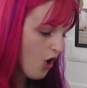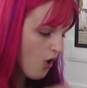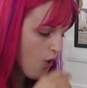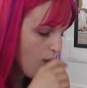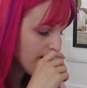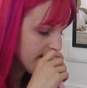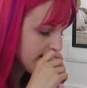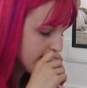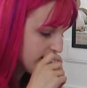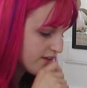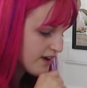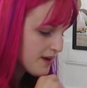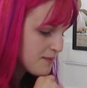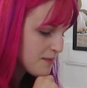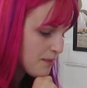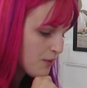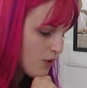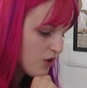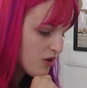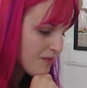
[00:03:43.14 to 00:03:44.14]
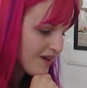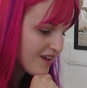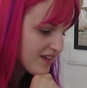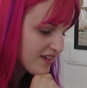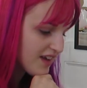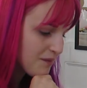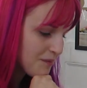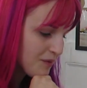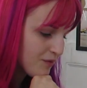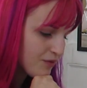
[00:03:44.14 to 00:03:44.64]
Oh, I need to grab my Pokemon
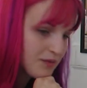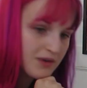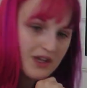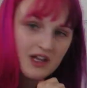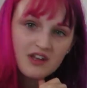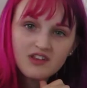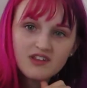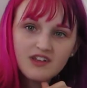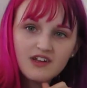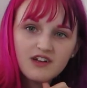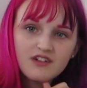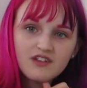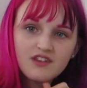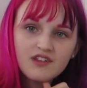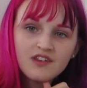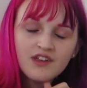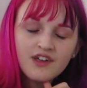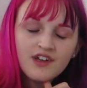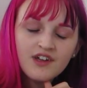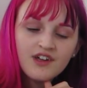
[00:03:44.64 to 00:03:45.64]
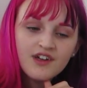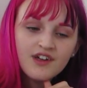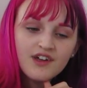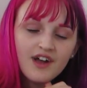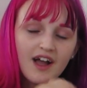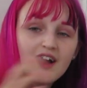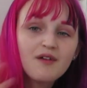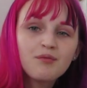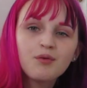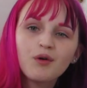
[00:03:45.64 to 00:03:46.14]
Diamond from downstairs. Dragon Ball Z
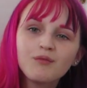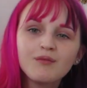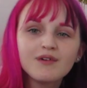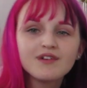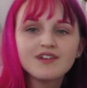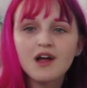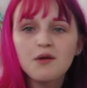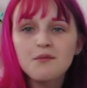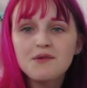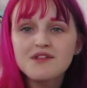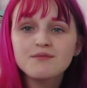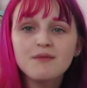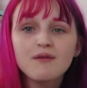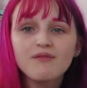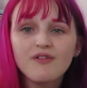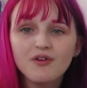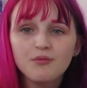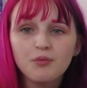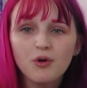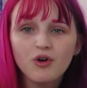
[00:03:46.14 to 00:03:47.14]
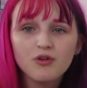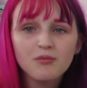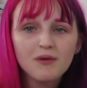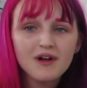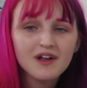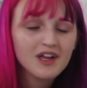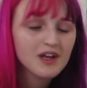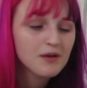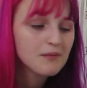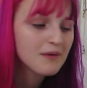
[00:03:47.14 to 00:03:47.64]
games. I have Pokemon Diamond. It's my favorite Goku's
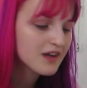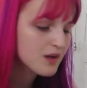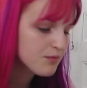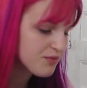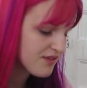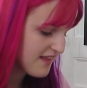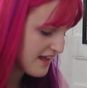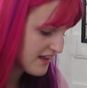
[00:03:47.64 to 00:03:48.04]
Pokemon Legacy game.